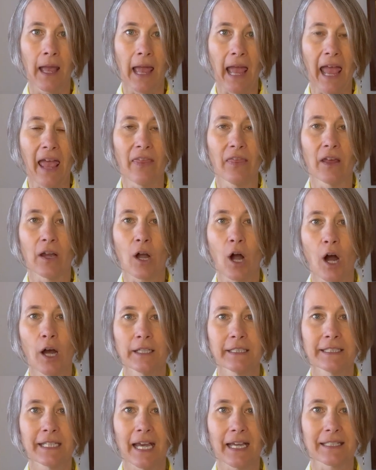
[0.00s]
And the
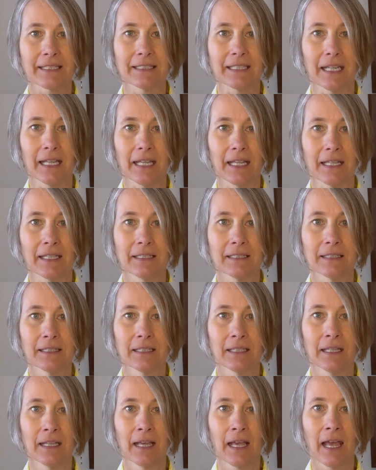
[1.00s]
context is
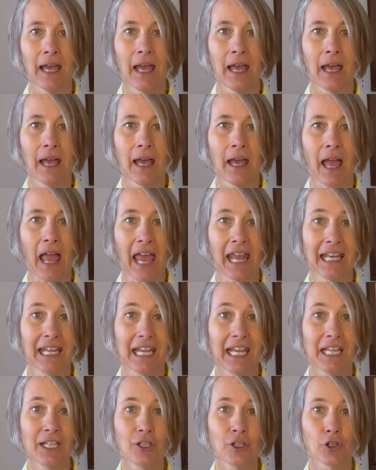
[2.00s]
an
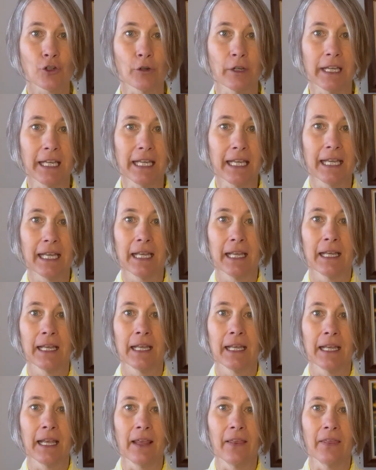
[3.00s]
injury
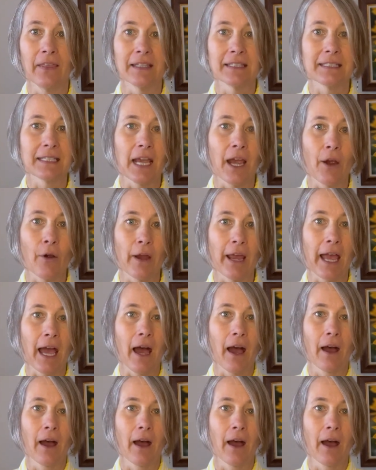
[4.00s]
in this area.